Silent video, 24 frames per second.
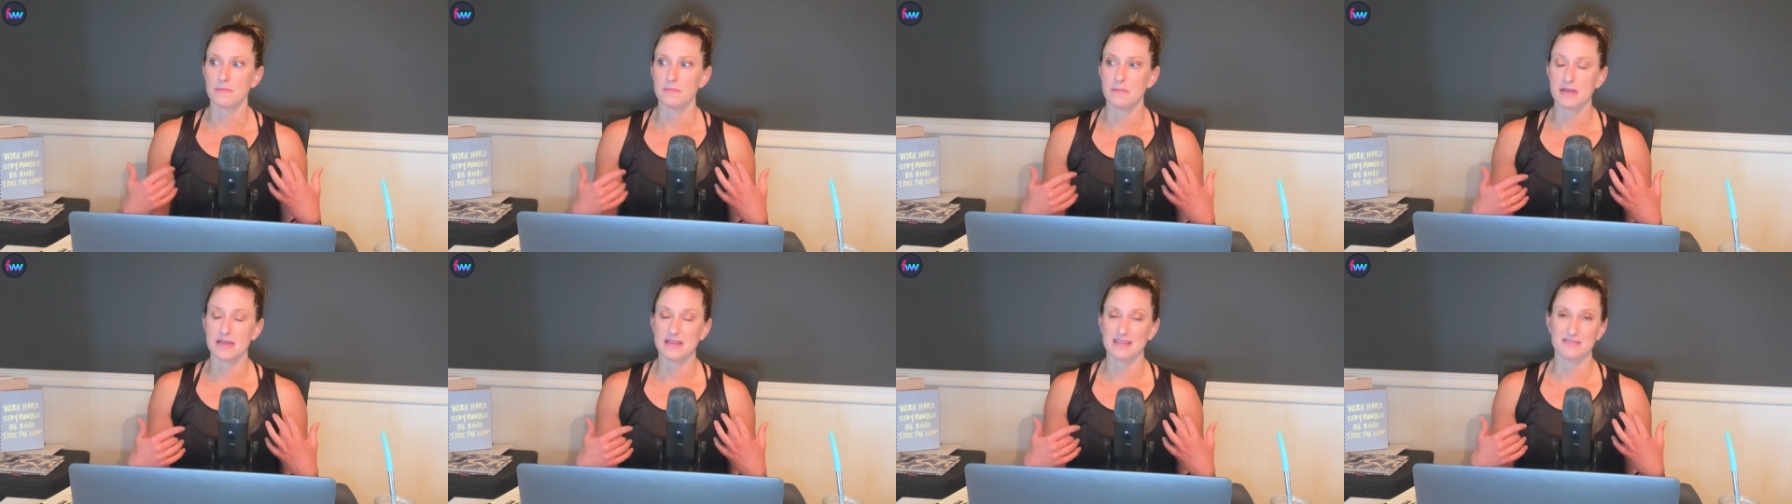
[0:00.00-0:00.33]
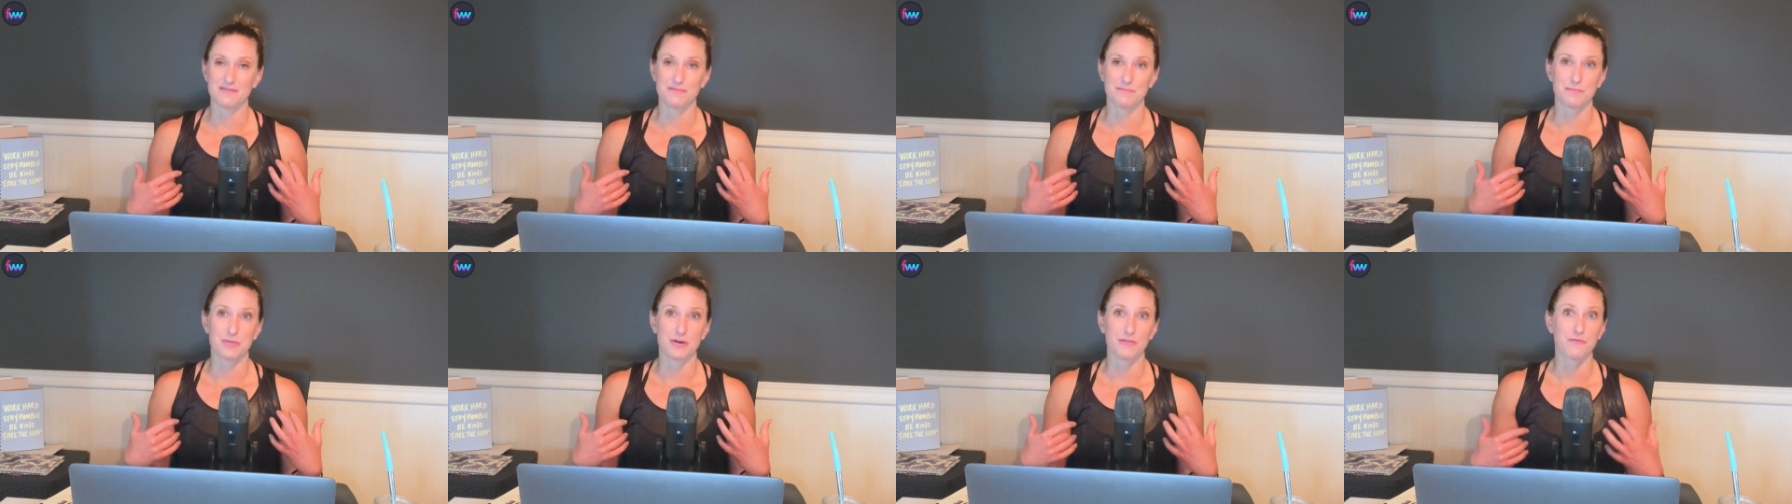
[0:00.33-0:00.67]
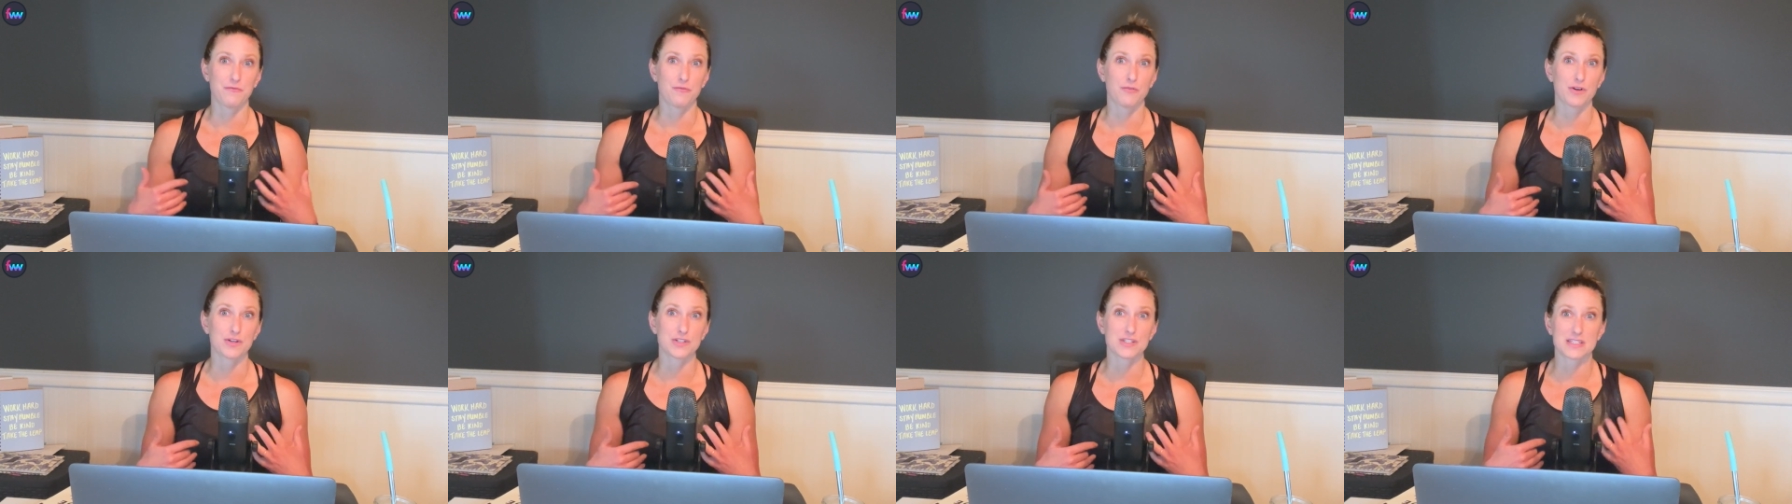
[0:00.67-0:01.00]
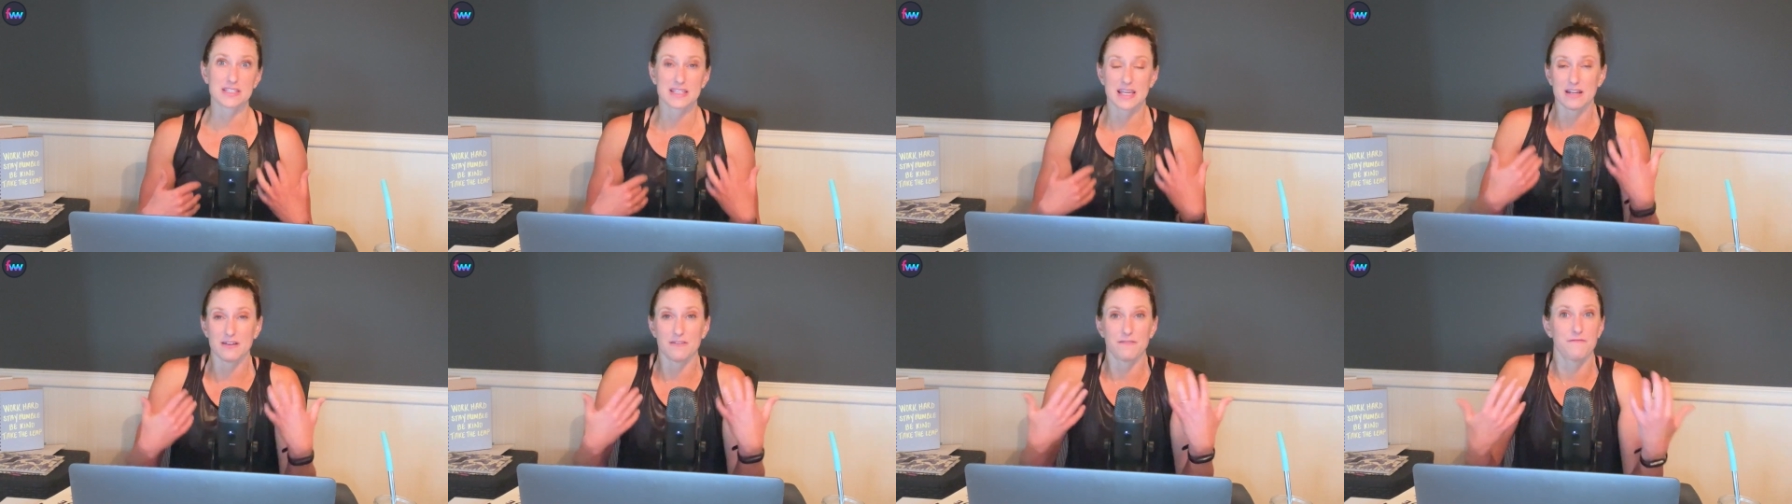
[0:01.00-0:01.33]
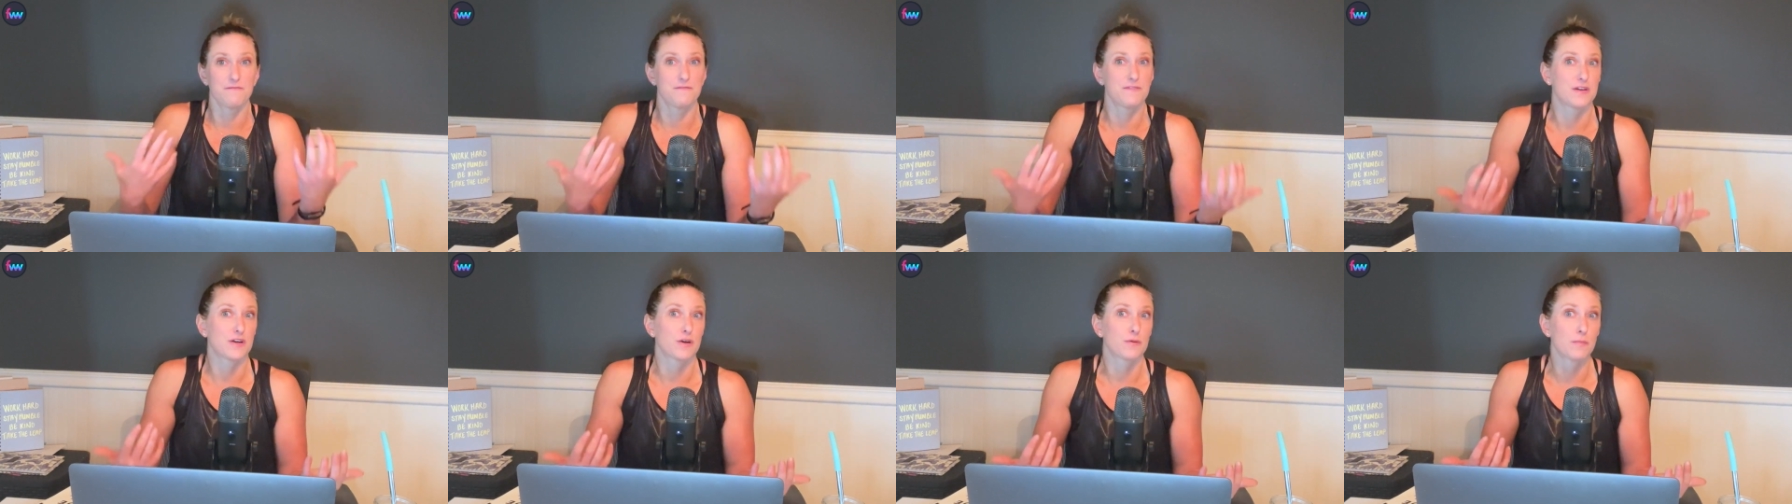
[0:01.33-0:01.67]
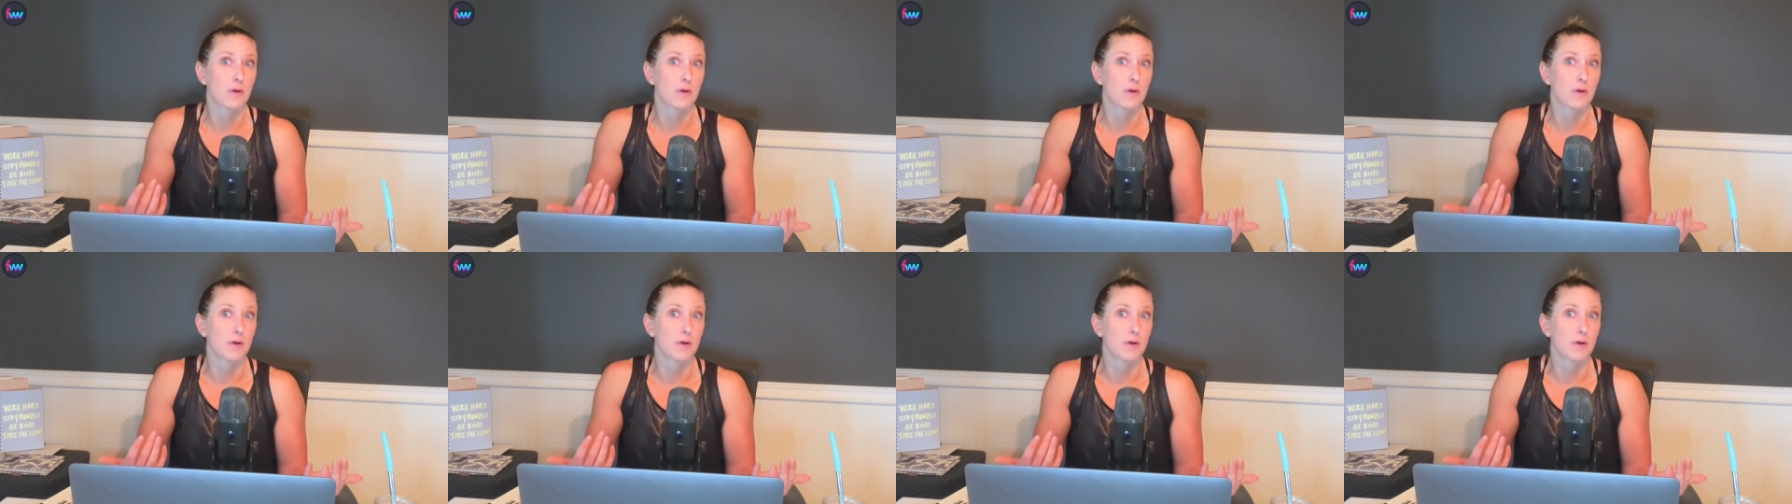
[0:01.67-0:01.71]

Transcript: and before just kind of fear